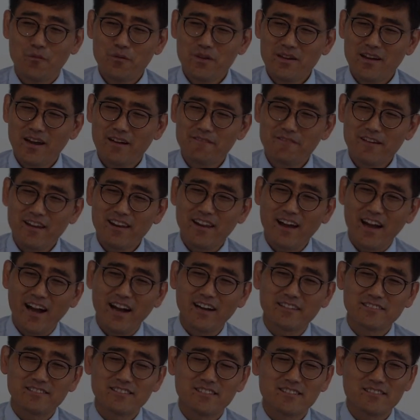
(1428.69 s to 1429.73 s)
We have that
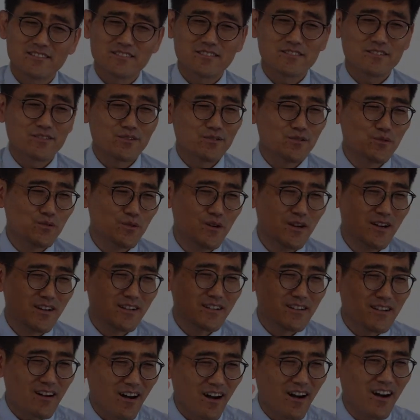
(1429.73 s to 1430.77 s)
access to
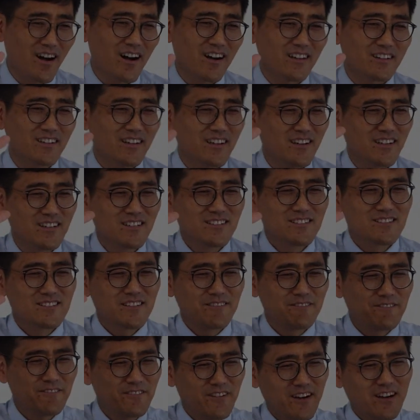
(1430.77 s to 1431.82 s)
God
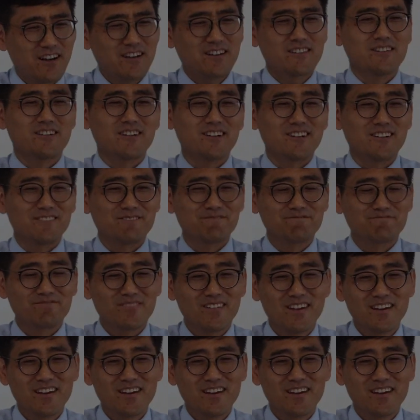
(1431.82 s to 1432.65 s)
the Father.